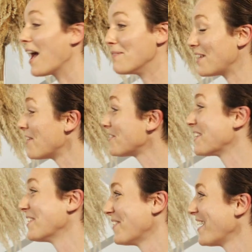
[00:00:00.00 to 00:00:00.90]
I'm
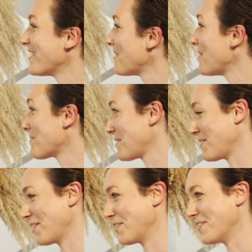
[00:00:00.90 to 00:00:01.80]
definitely aware. They make me
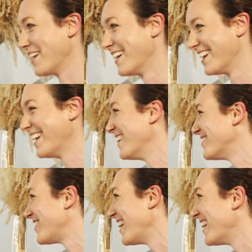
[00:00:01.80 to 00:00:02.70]
very aware.
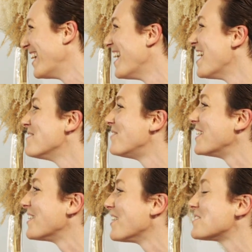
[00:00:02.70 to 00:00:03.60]
but
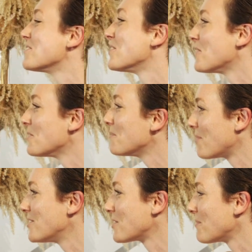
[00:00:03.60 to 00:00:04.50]
it also,
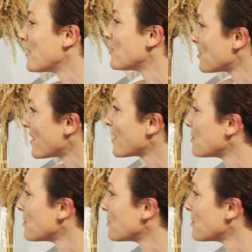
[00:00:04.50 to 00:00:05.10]
project managers then come